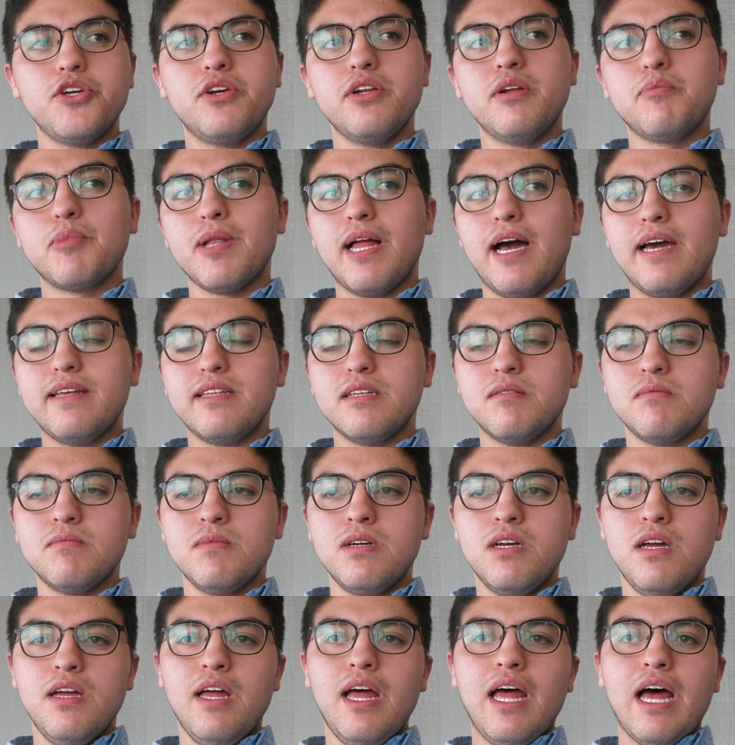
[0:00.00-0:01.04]
can apply them.
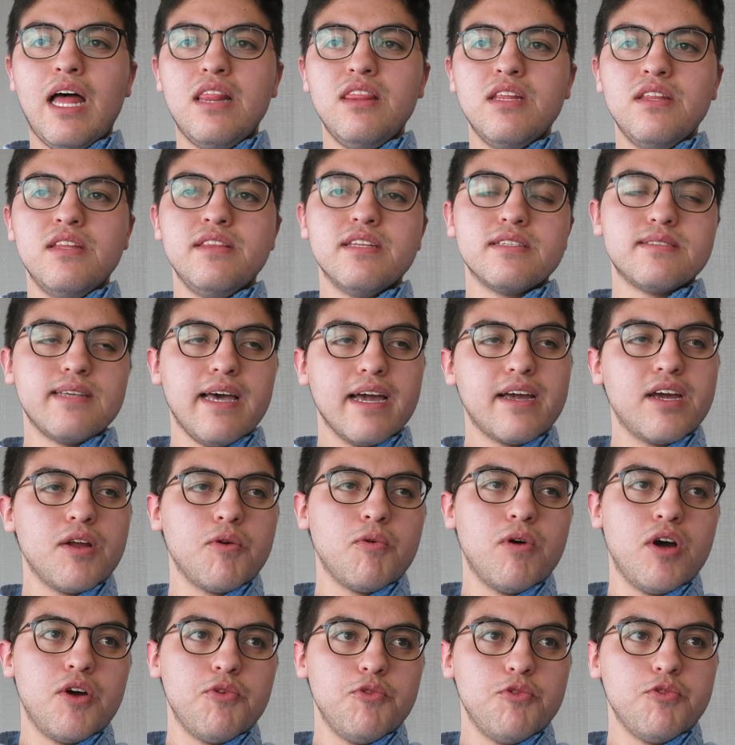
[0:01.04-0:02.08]
And then the second
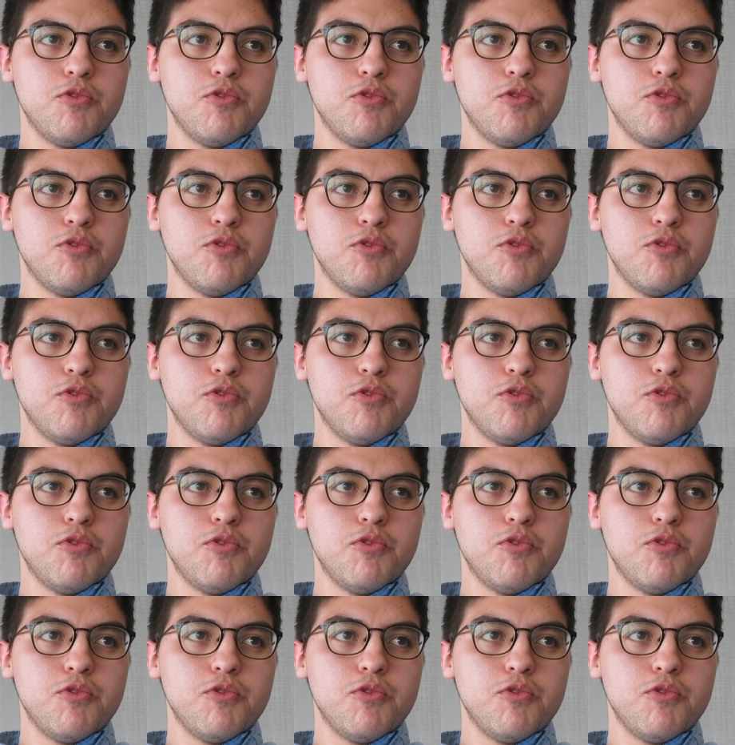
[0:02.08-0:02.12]
one